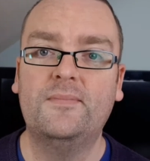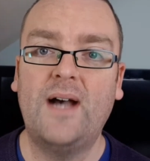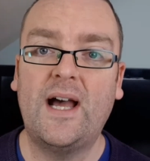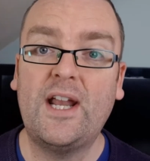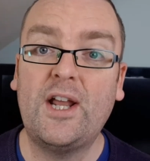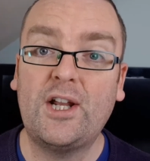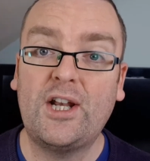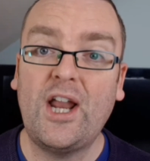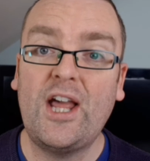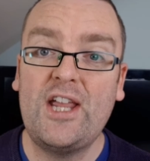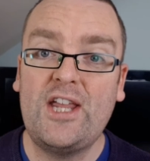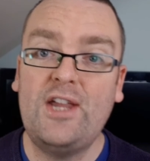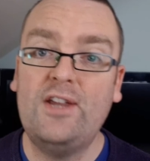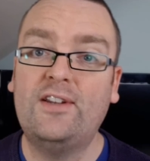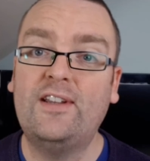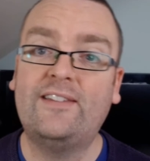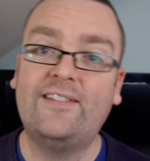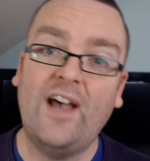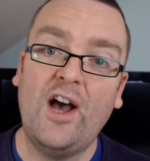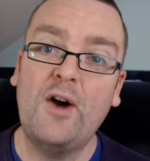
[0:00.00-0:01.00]
And I'd like you
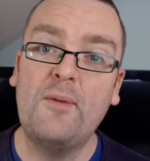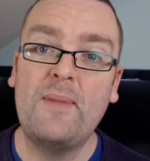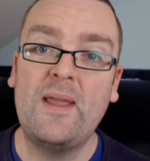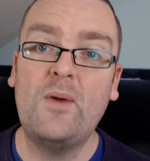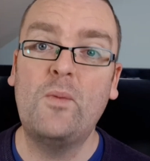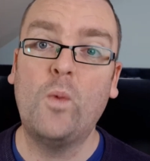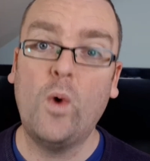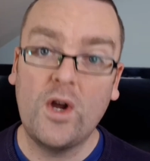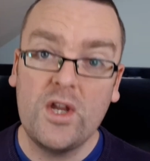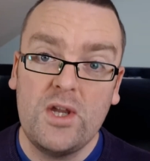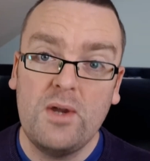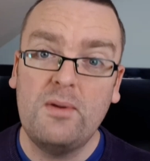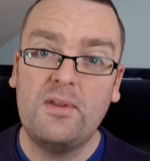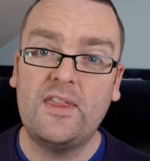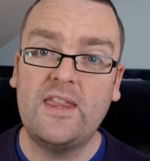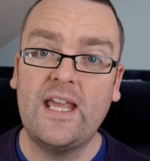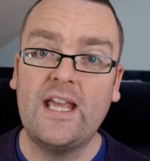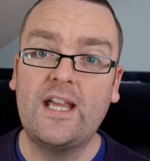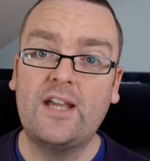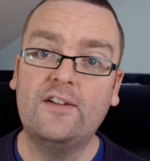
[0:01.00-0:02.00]
to tell me what you
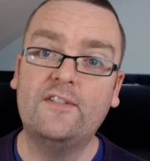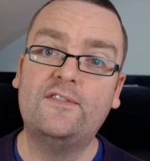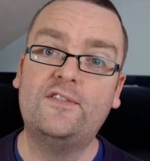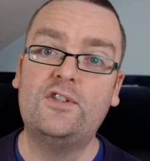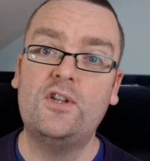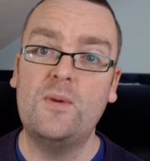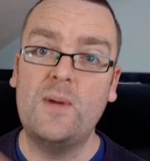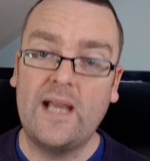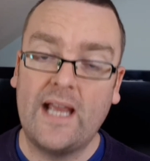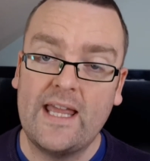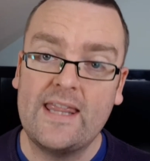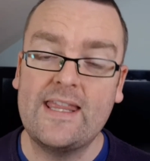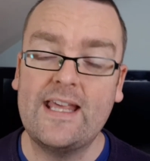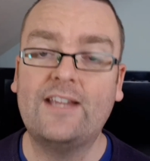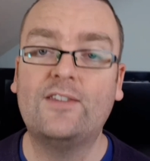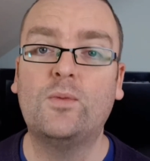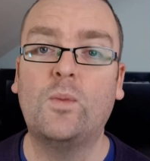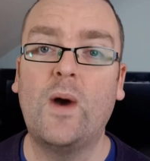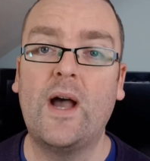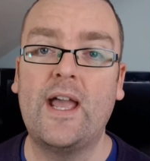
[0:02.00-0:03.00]
think of doing it
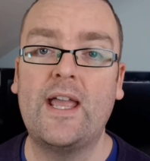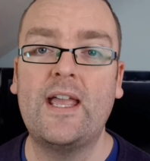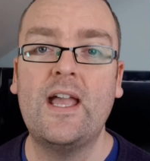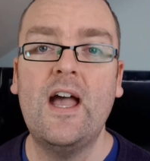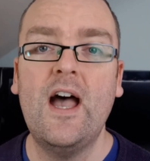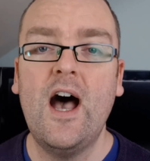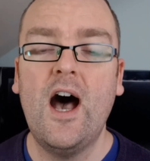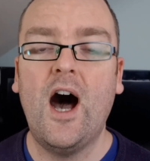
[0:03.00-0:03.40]
this way.